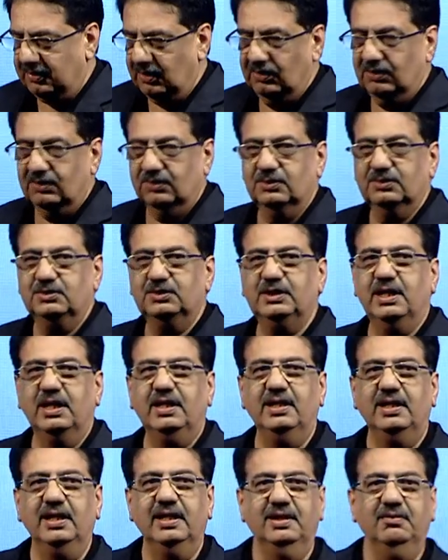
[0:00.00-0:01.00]
going to share
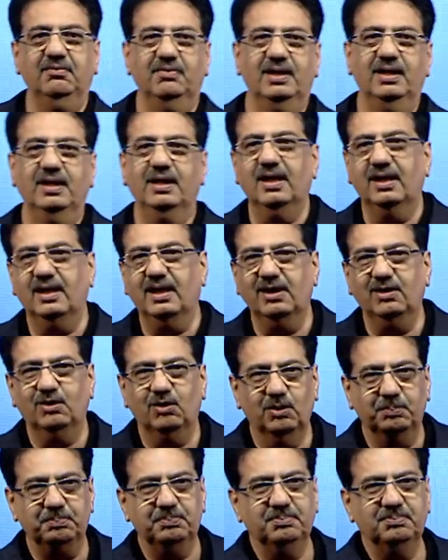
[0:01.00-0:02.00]
it anyway, and I
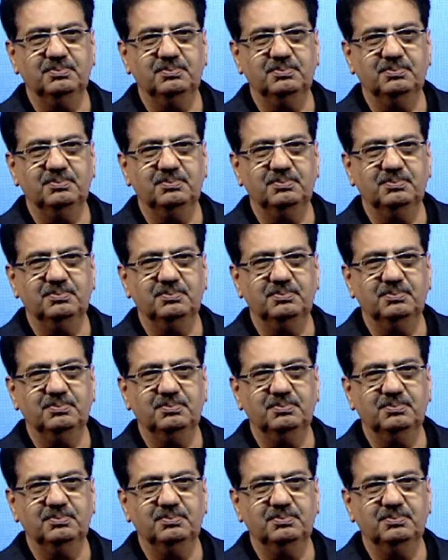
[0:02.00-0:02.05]
hope